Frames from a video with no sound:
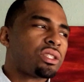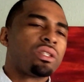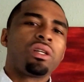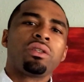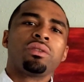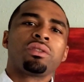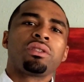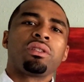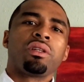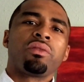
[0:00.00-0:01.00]

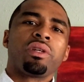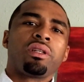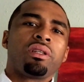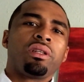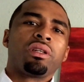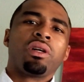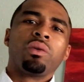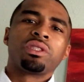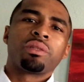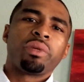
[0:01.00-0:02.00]
goals. If your
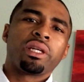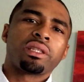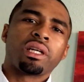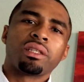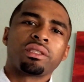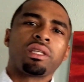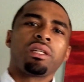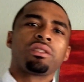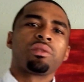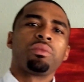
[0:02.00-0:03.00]
goal was to make
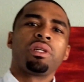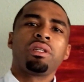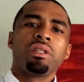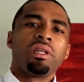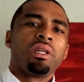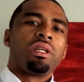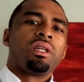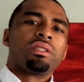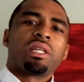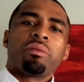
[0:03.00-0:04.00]
$1,000 a month,
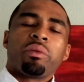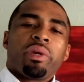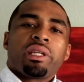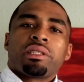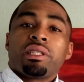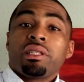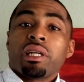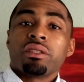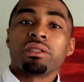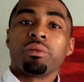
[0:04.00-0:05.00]
it's time to make it
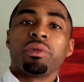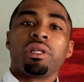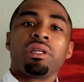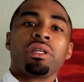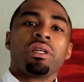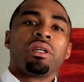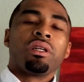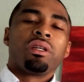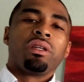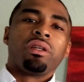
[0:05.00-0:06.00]
10,000 a month.
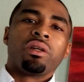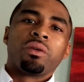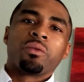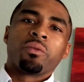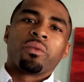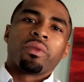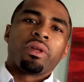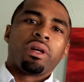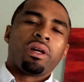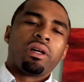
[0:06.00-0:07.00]
You know,
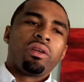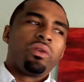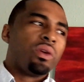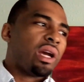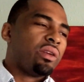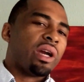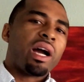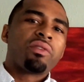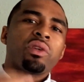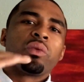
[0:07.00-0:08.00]
you
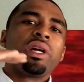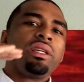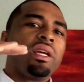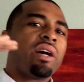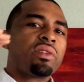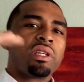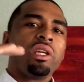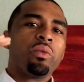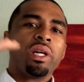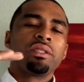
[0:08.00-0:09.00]
have to you have to
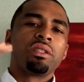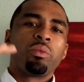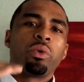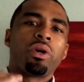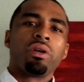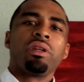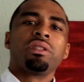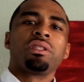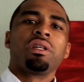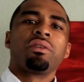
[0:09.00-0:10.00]
keep raising the bar on
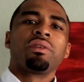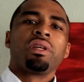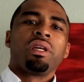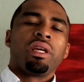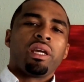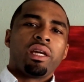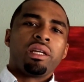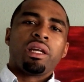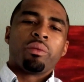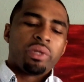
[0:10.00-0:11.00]
yourself.
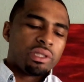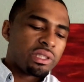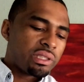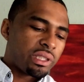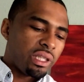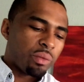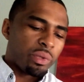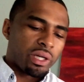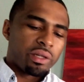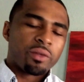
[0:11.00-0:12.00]
And I mean, just think
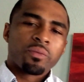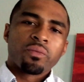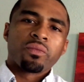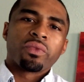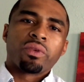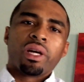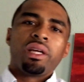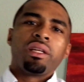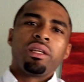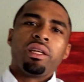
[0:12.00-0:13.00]
about it, right?